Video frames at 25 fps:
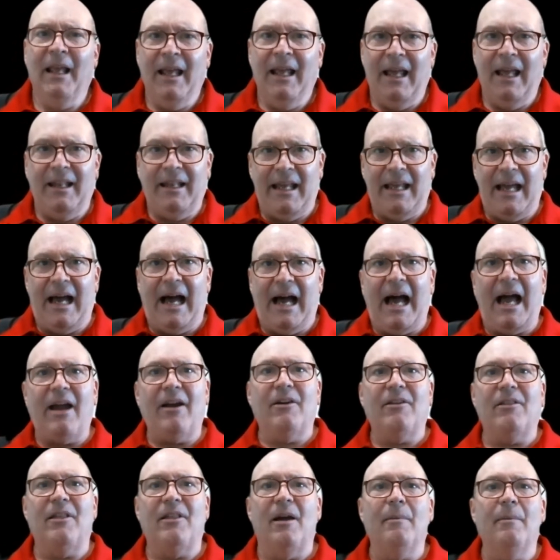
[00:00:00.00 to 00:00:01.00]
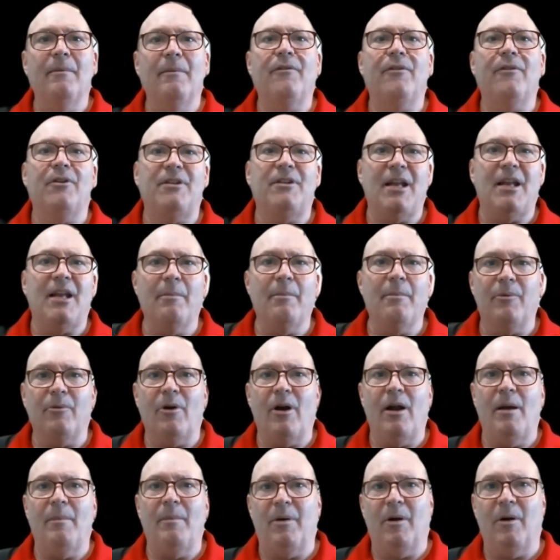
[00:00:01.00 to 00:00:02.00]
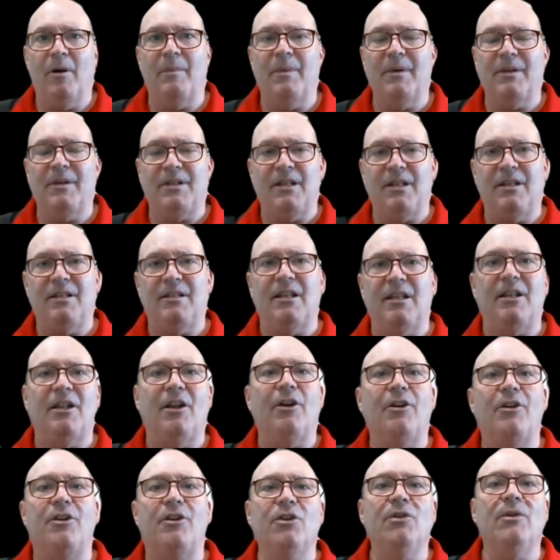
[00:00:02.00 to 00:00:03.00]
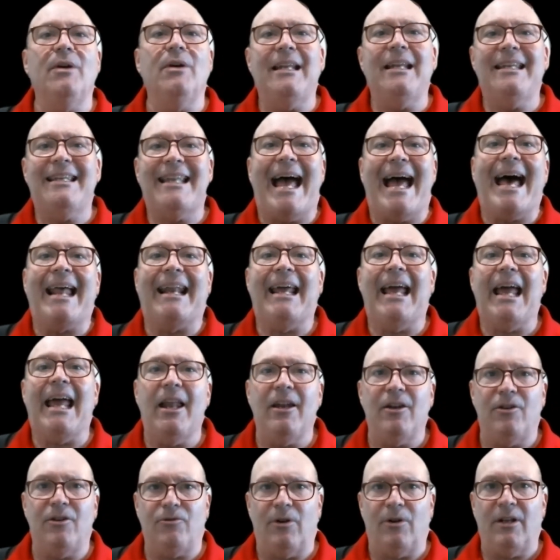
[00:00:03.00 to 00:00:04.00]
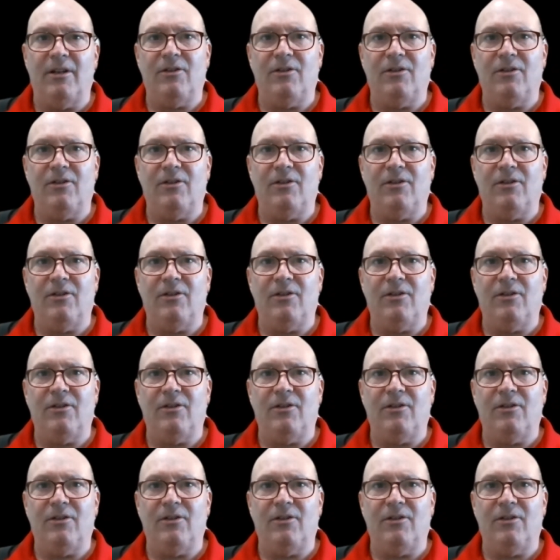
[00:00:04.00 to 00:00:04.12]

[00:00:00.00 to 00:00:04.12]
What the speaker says: and they hire them for temporary purposes and they're doing data entry.